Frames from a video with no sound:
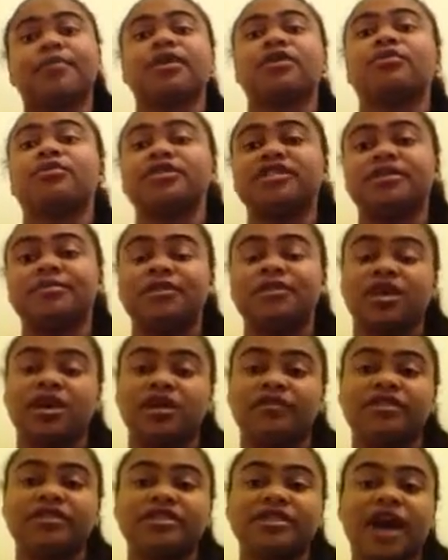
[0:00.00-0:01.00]
recipient
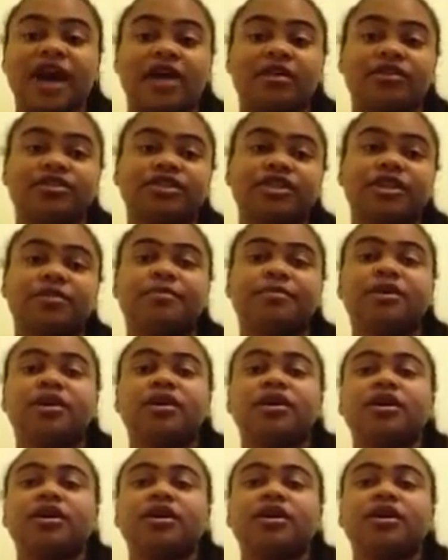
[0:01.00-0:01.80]
of the scholarship